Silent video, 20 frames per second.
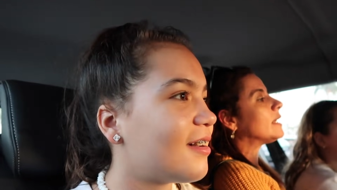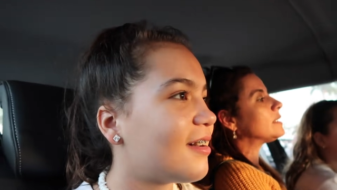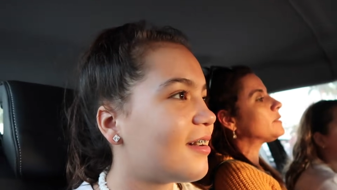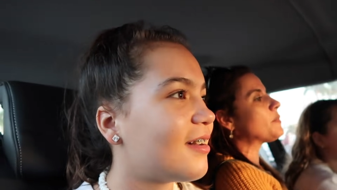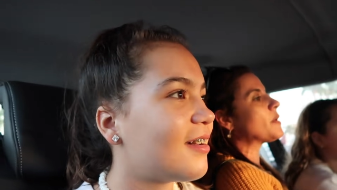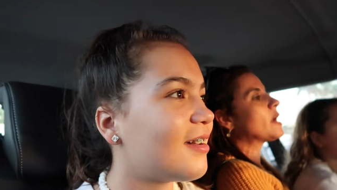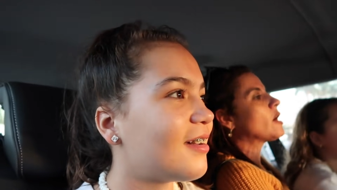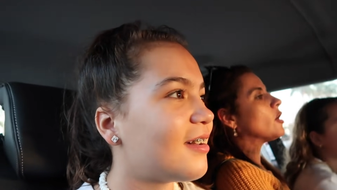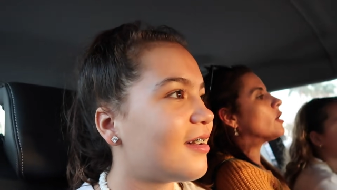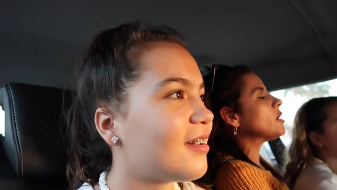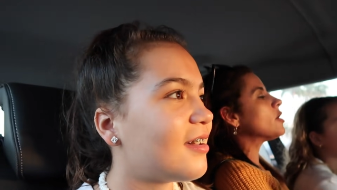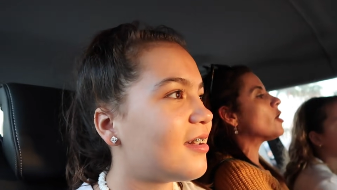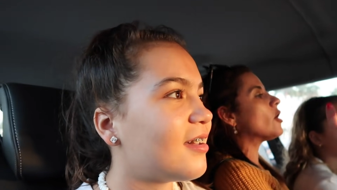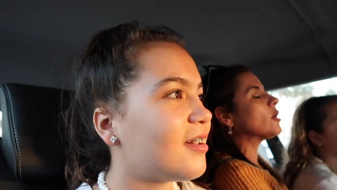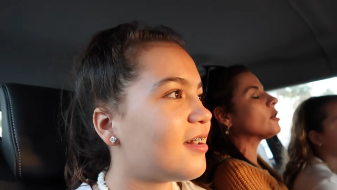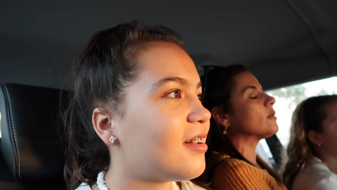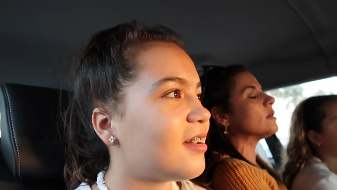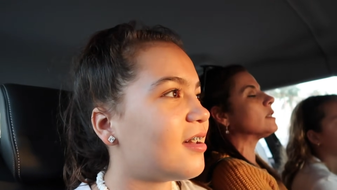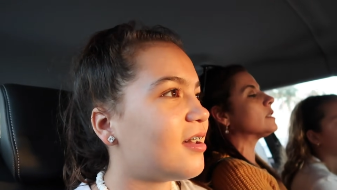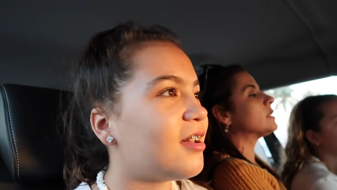Speaker 1: it? Because he
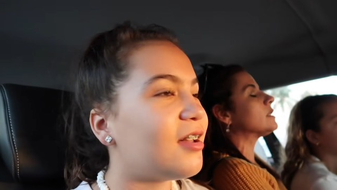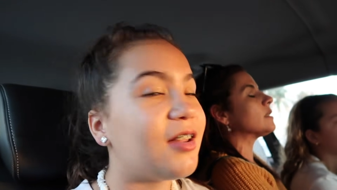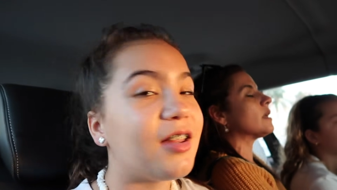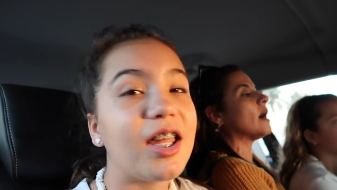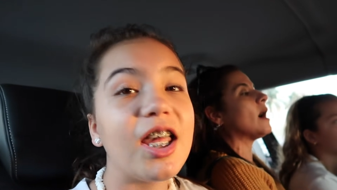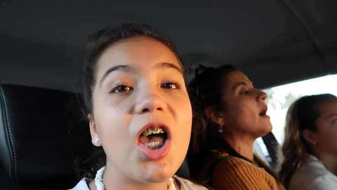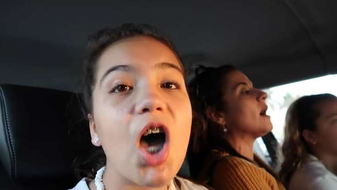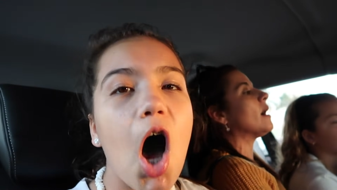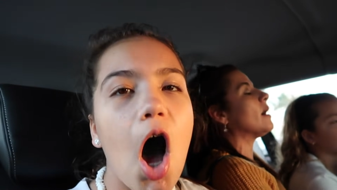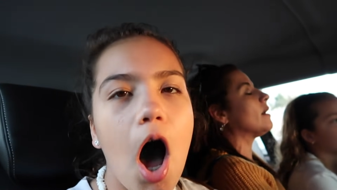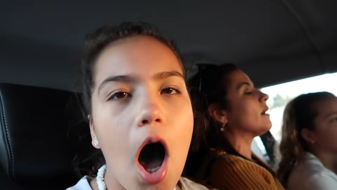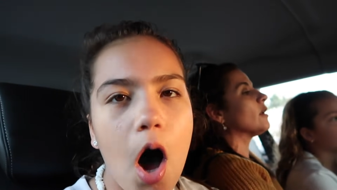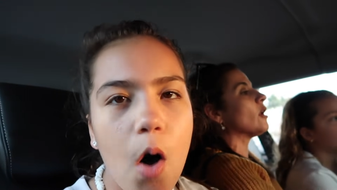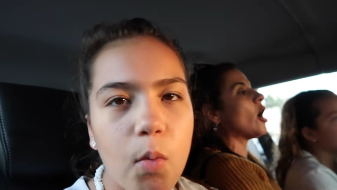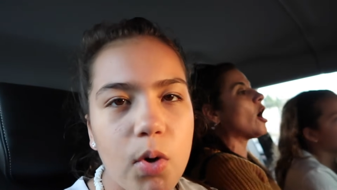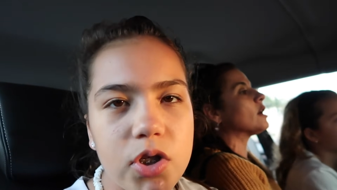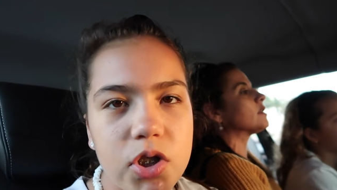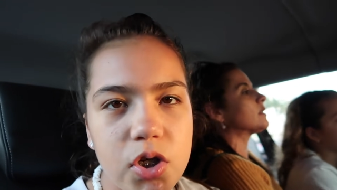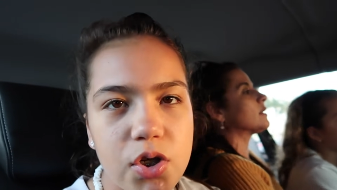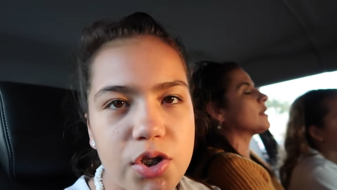always, uh, he
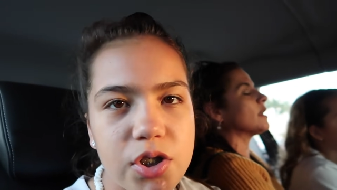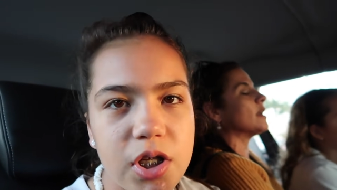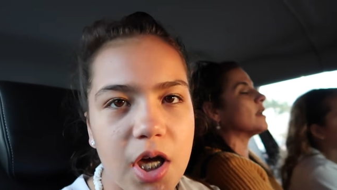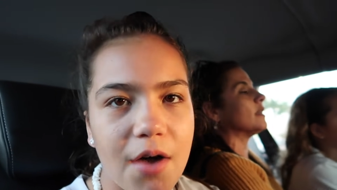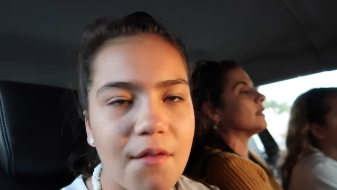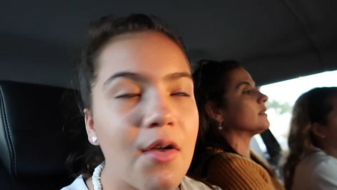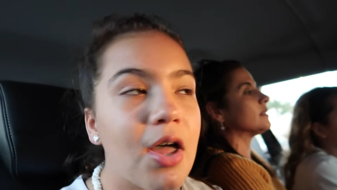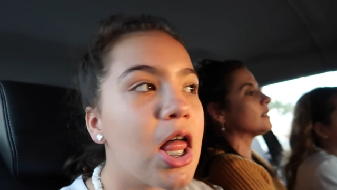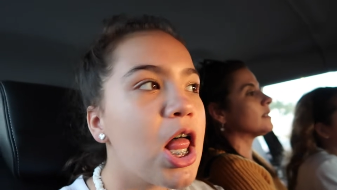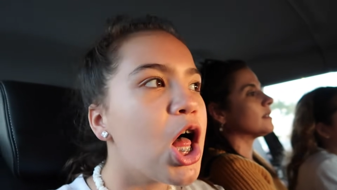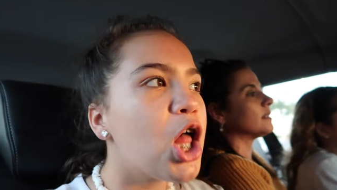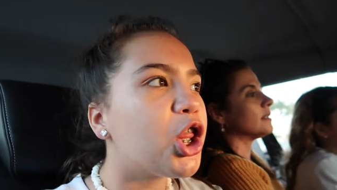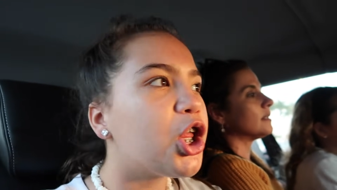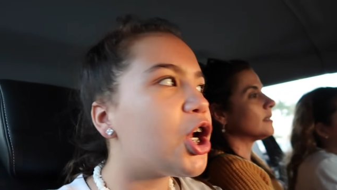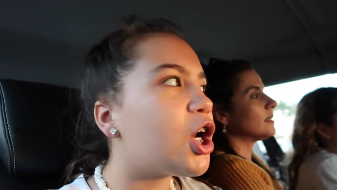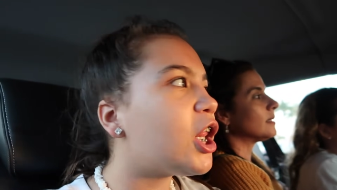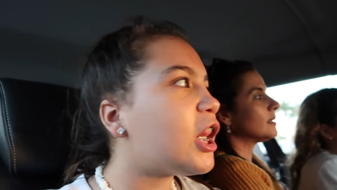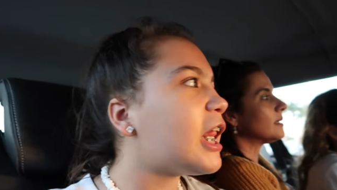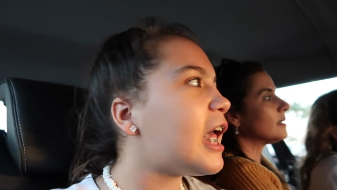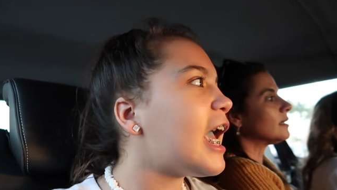always loves
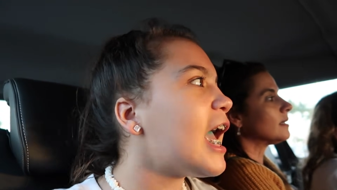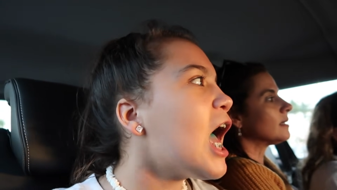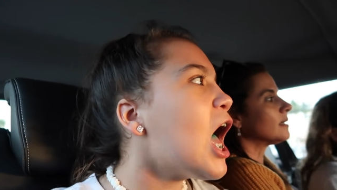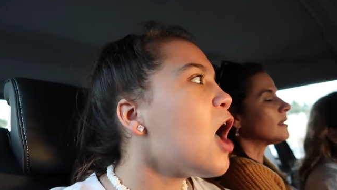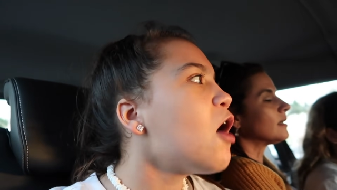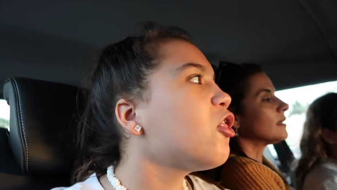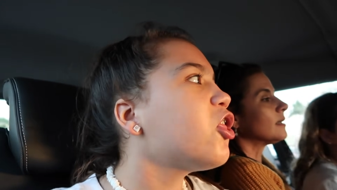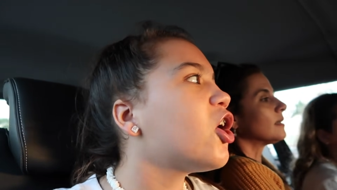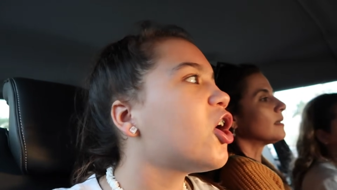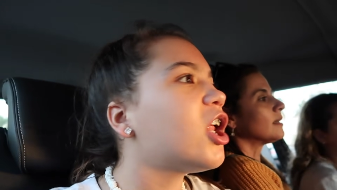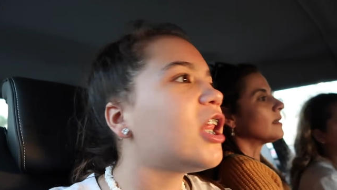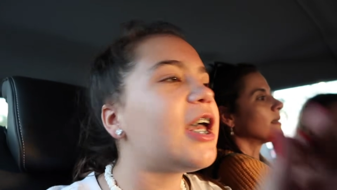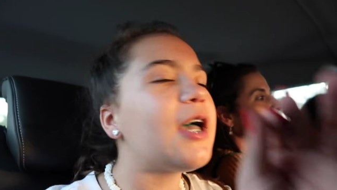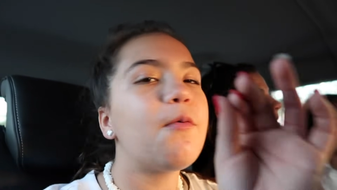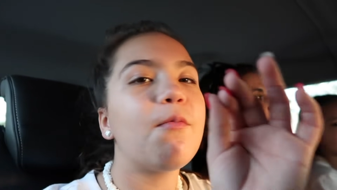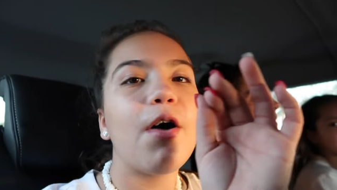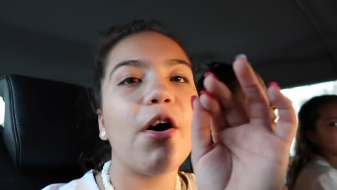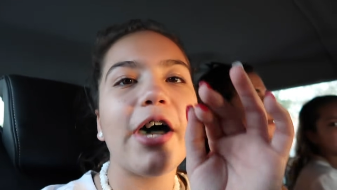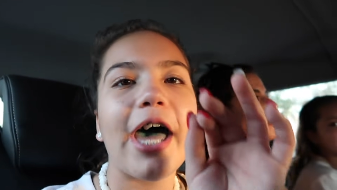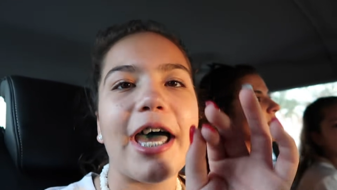Literally,
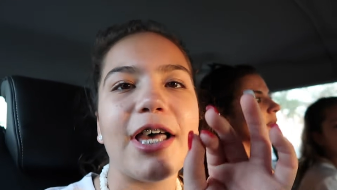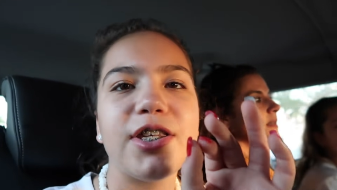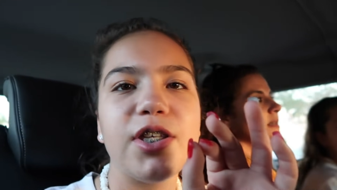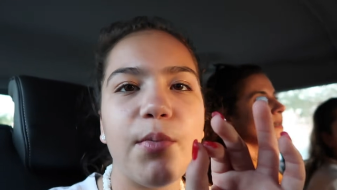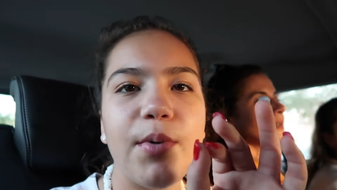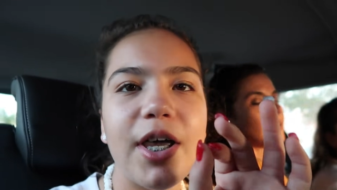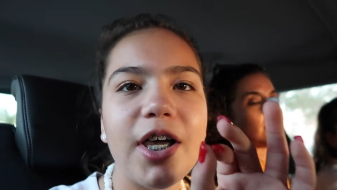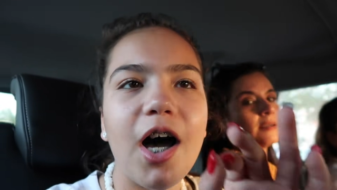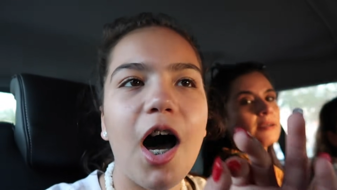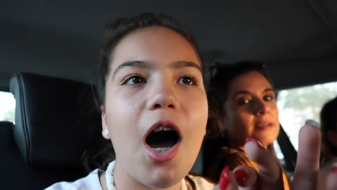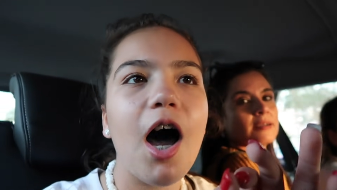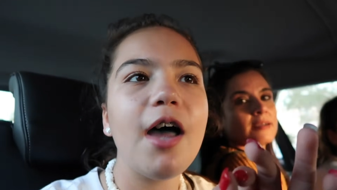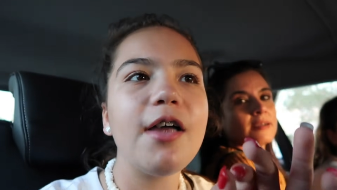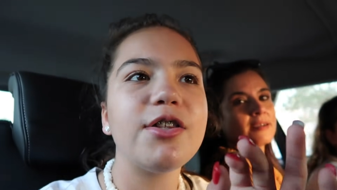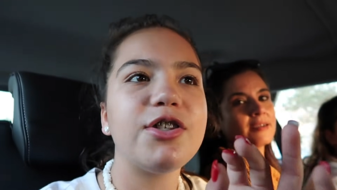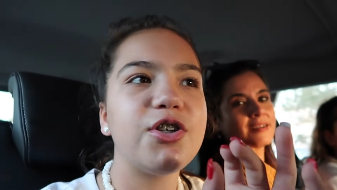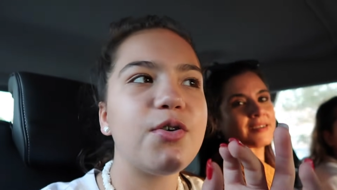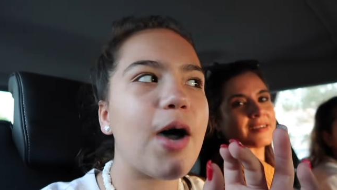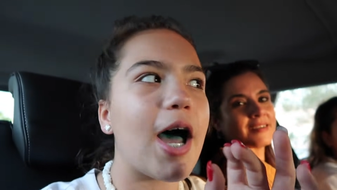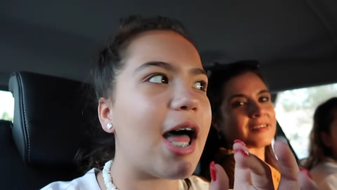literally, okay, so we
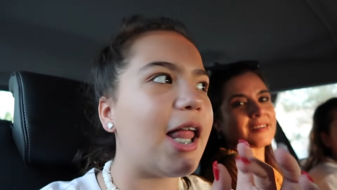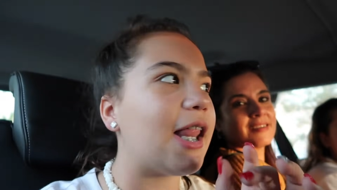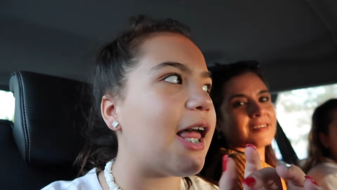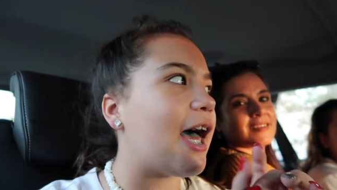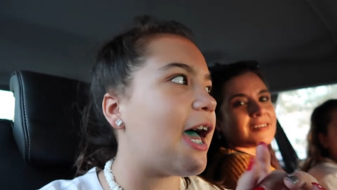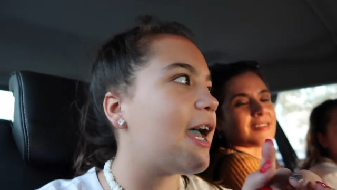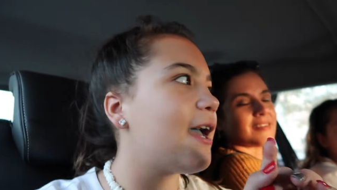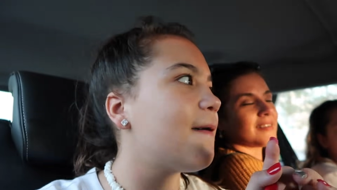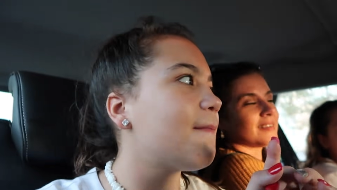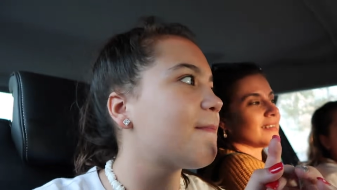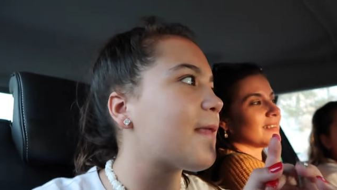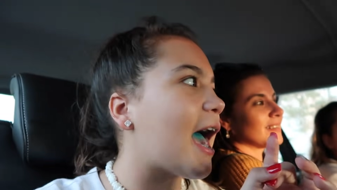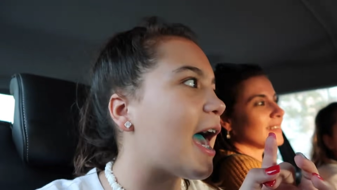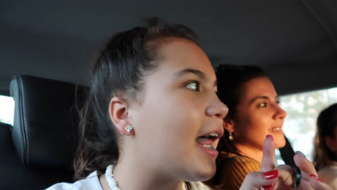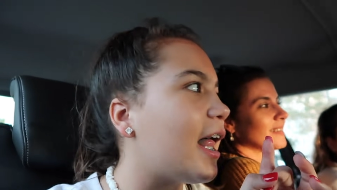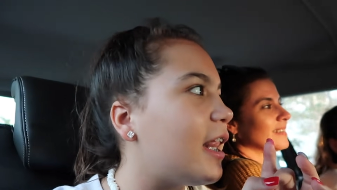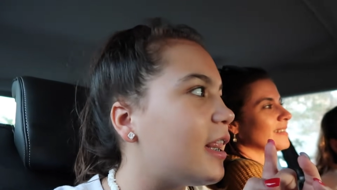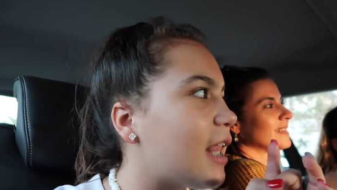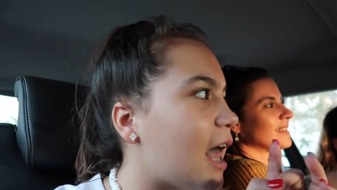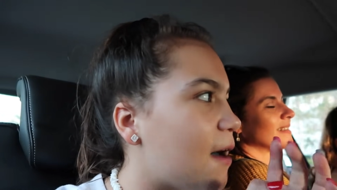got to LA
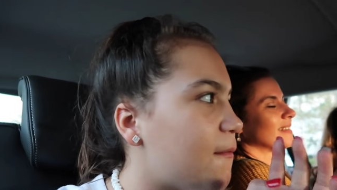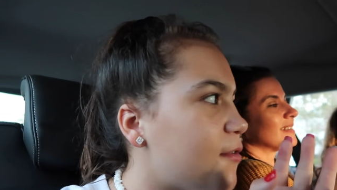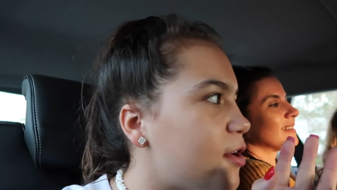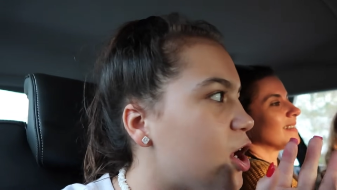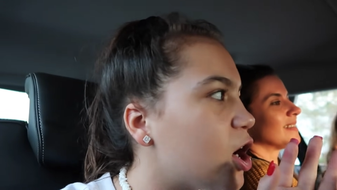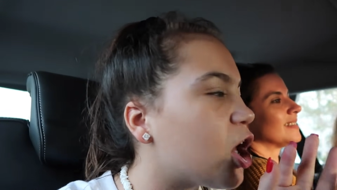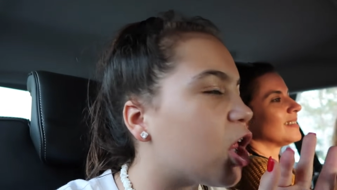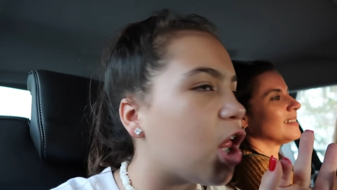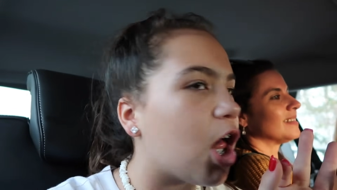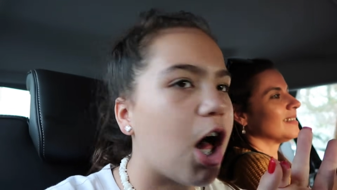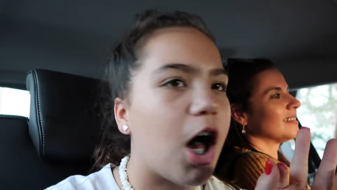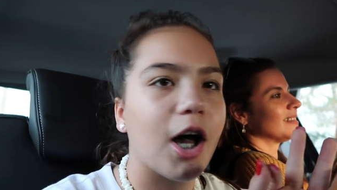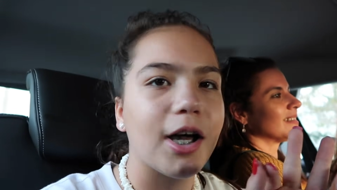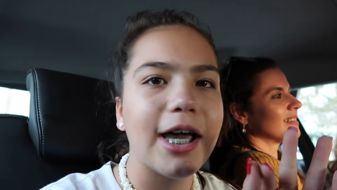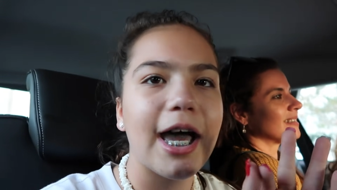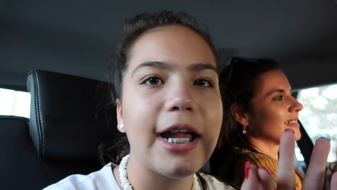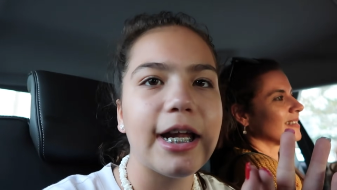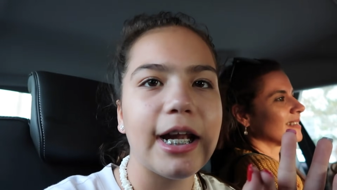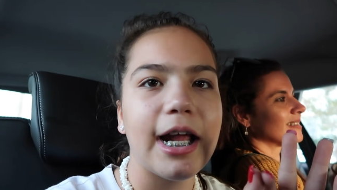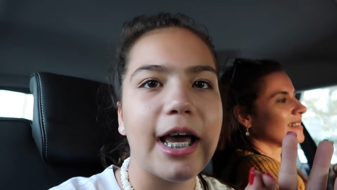at 11
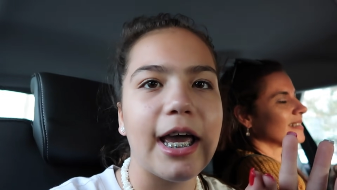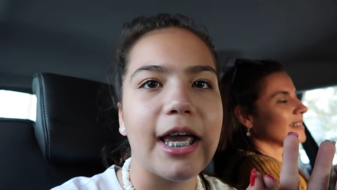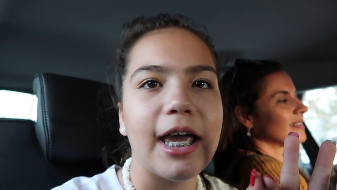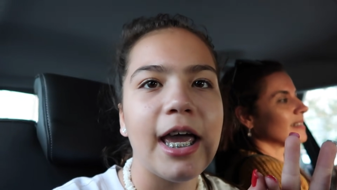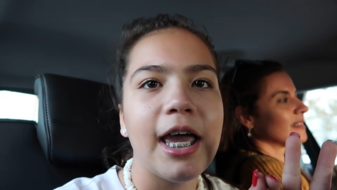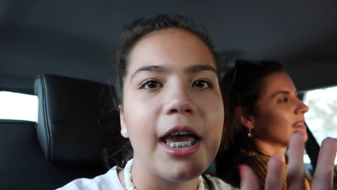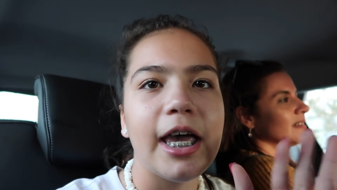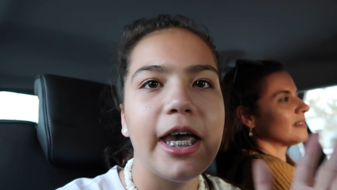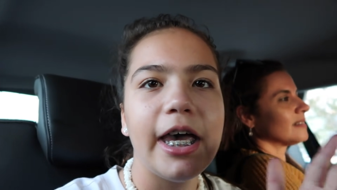o'clock at night.